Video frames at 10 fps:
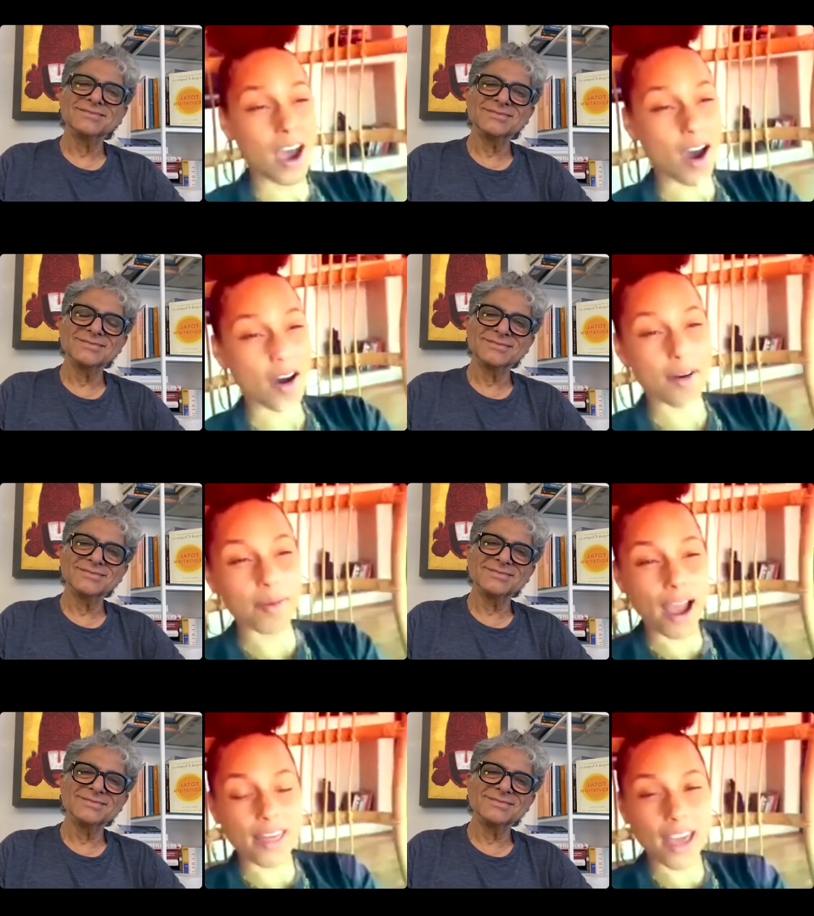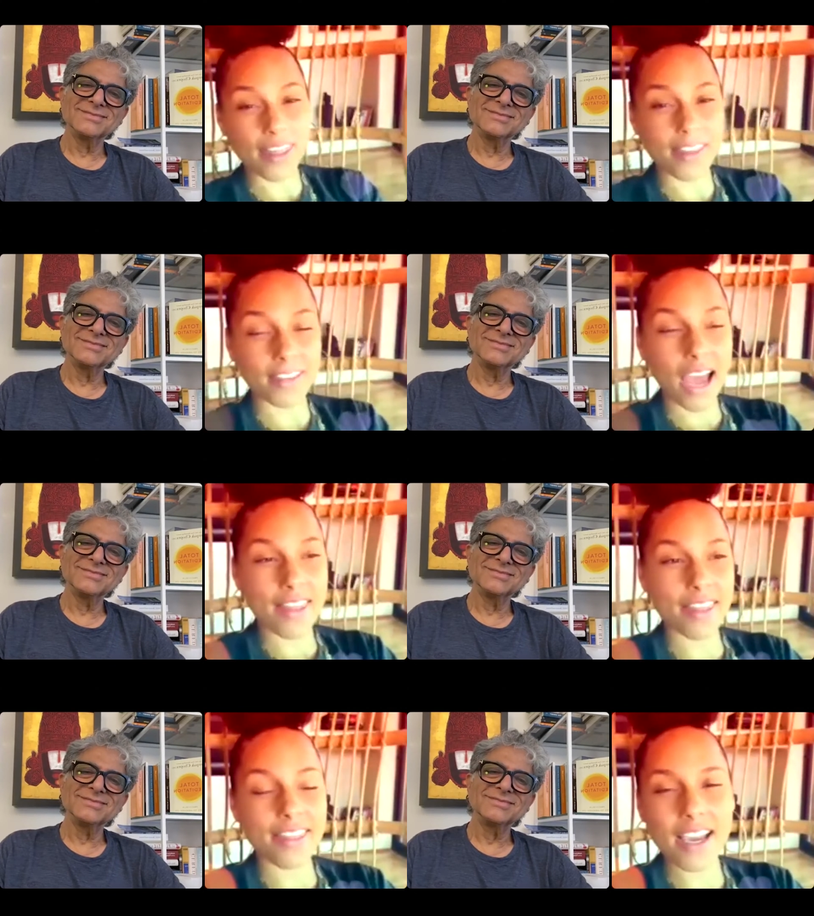Speaker 1: Um, I, the,
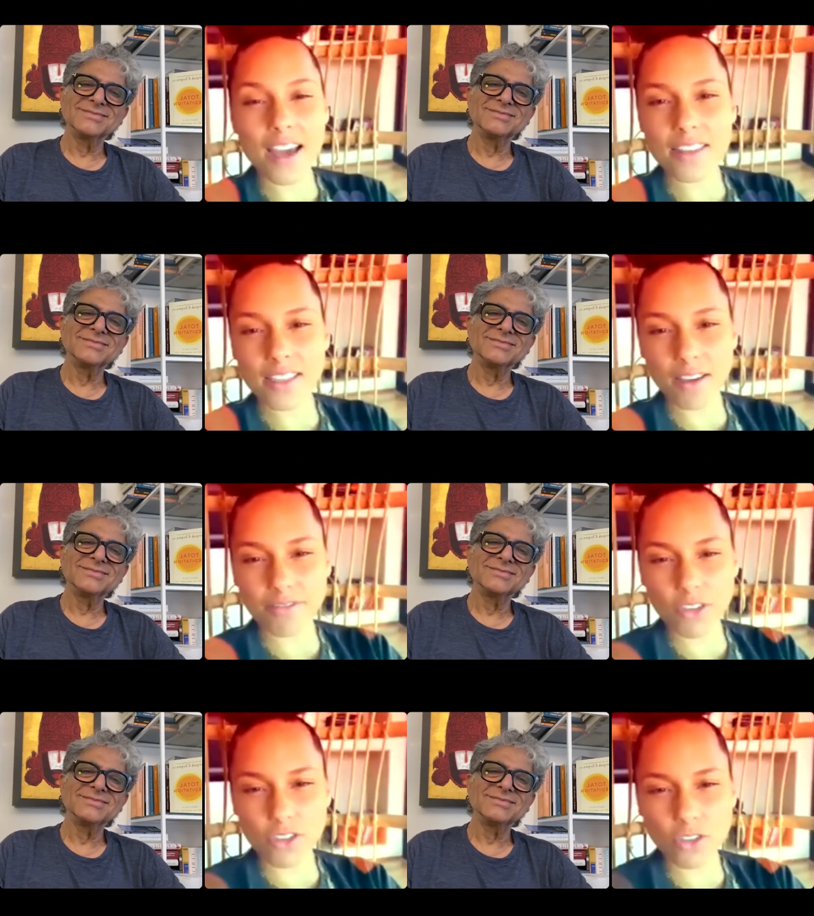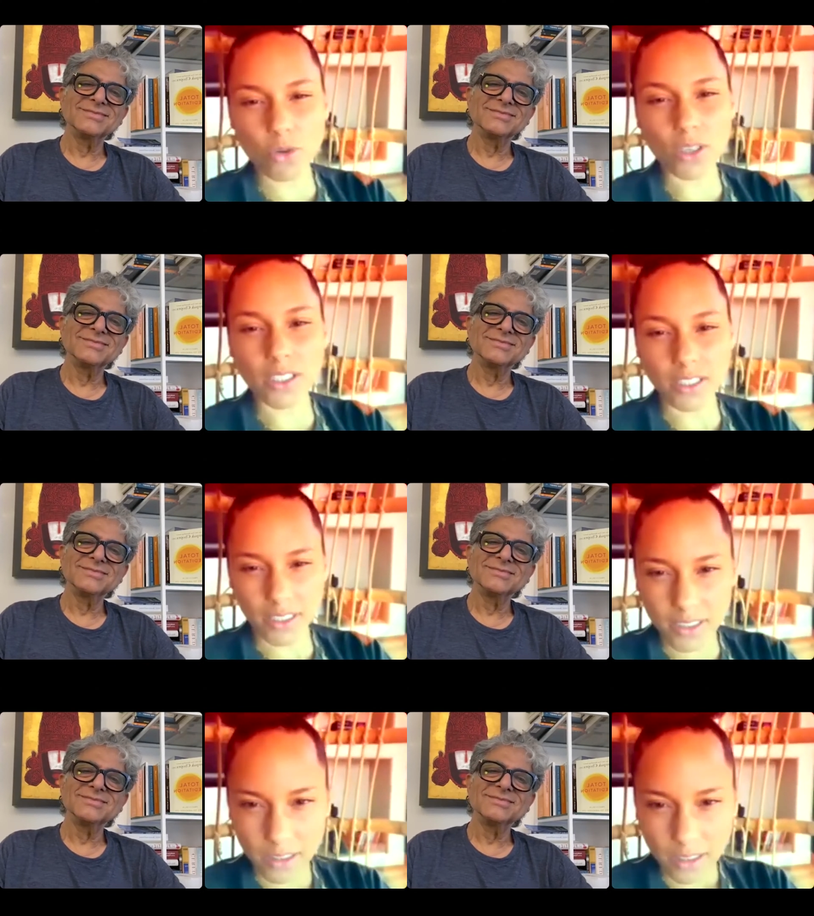the thing I think that feels so
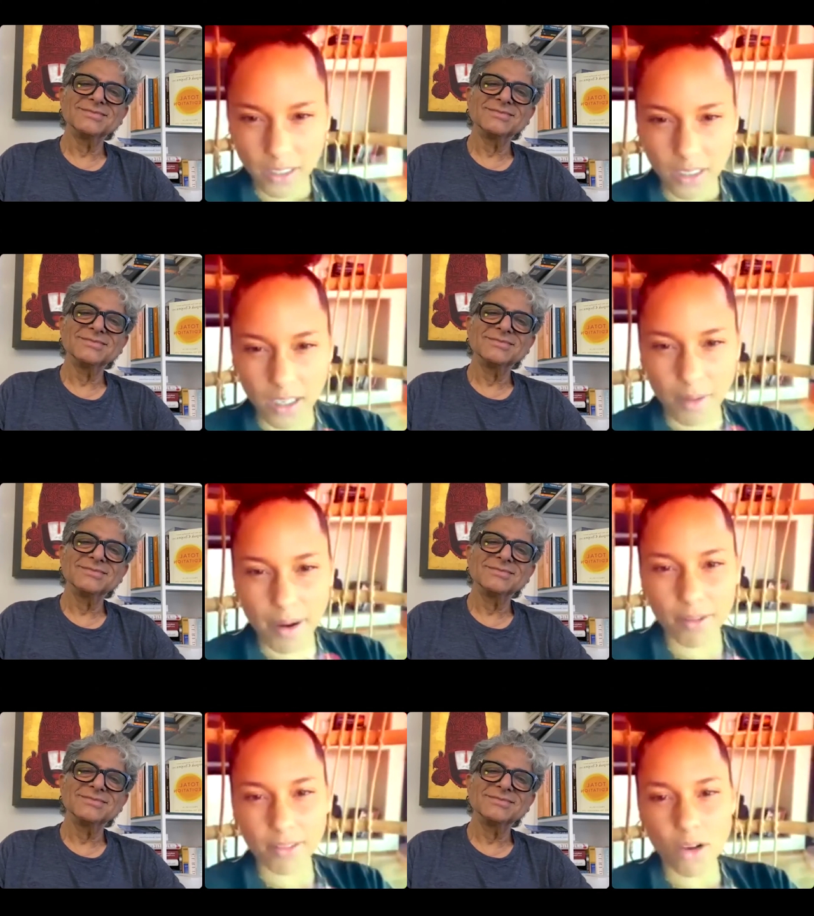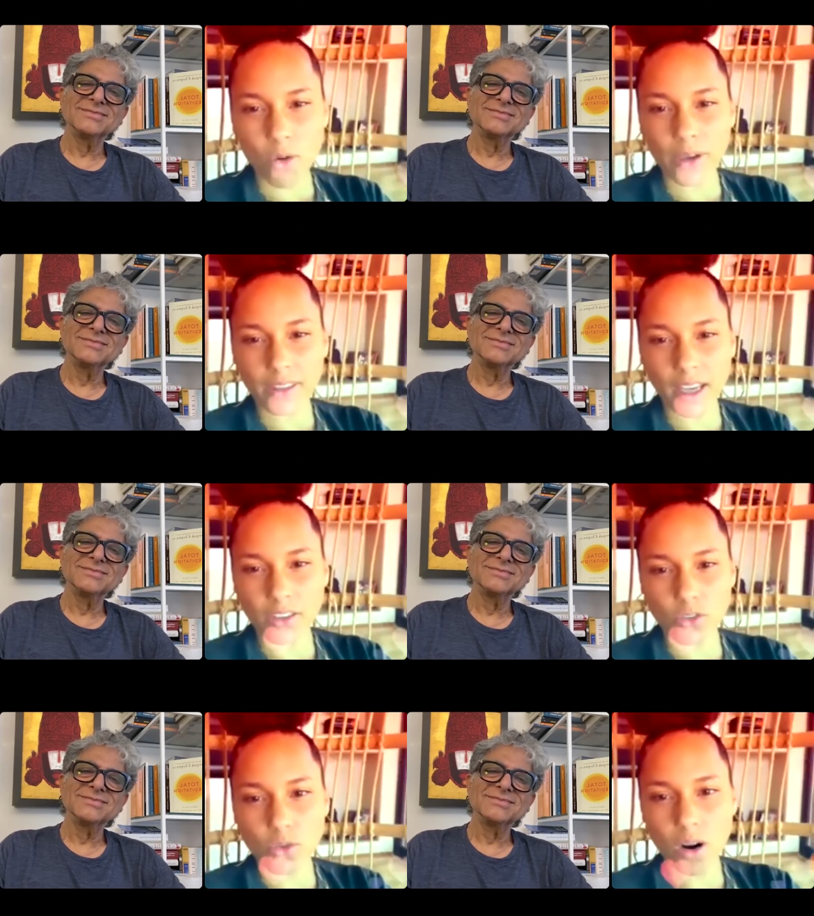good about knowing that
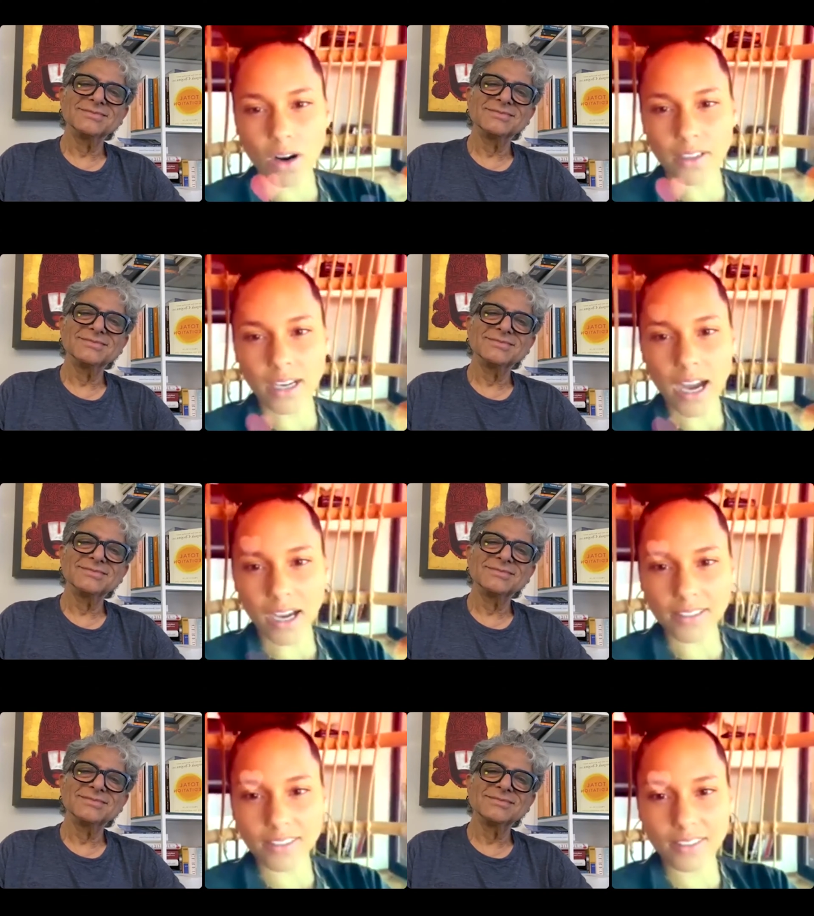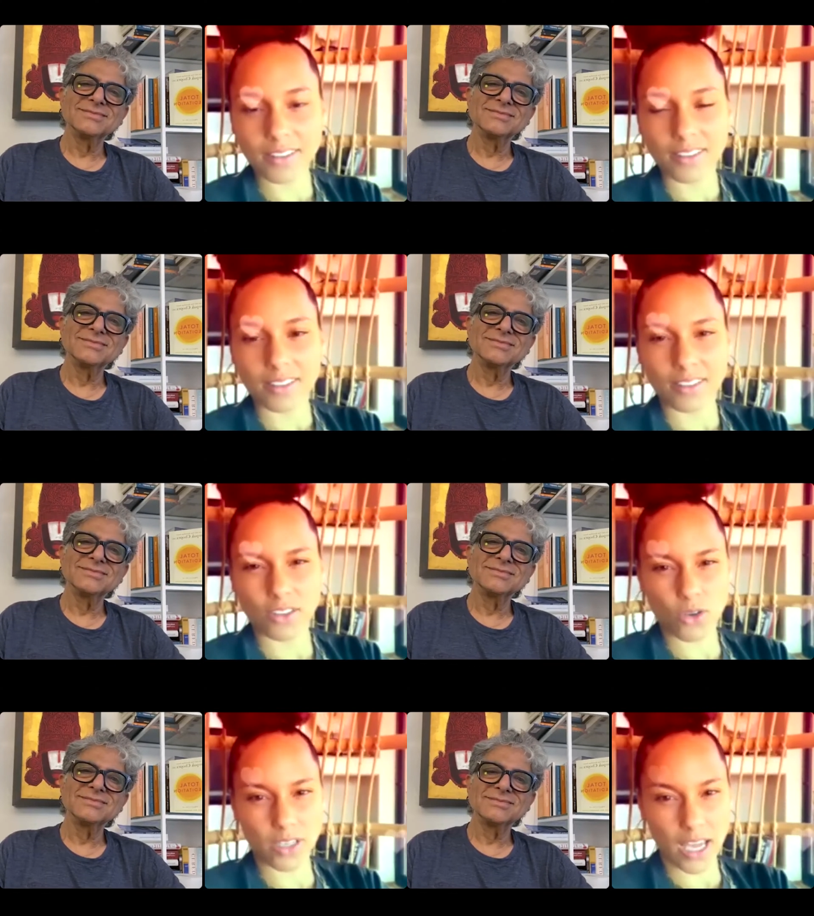you are not
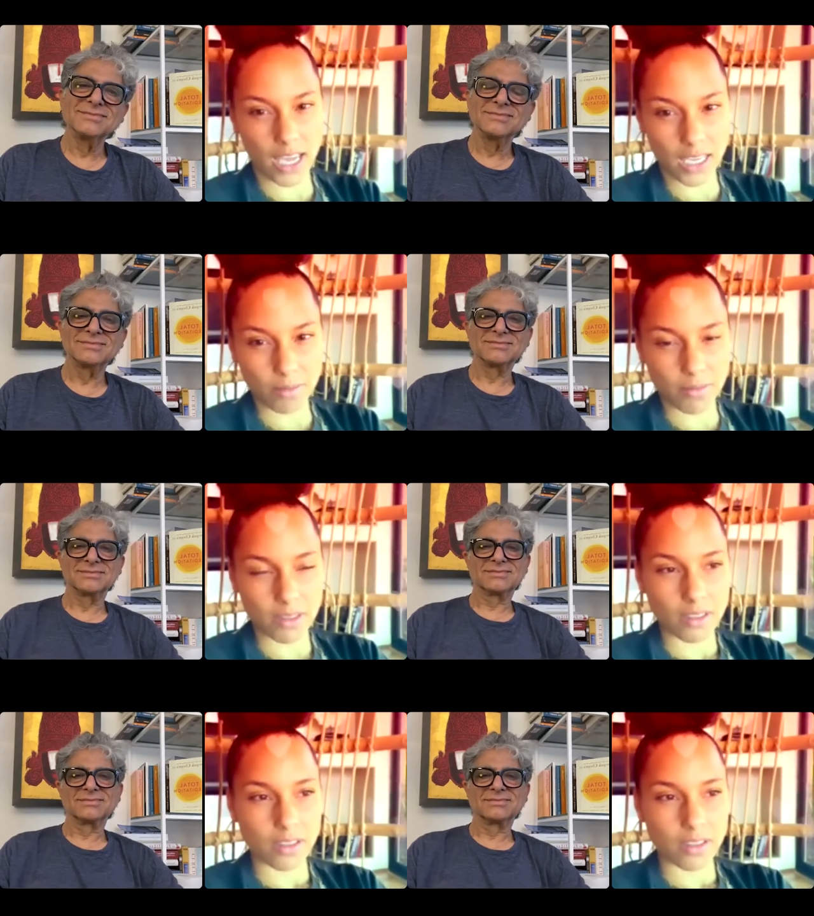your name,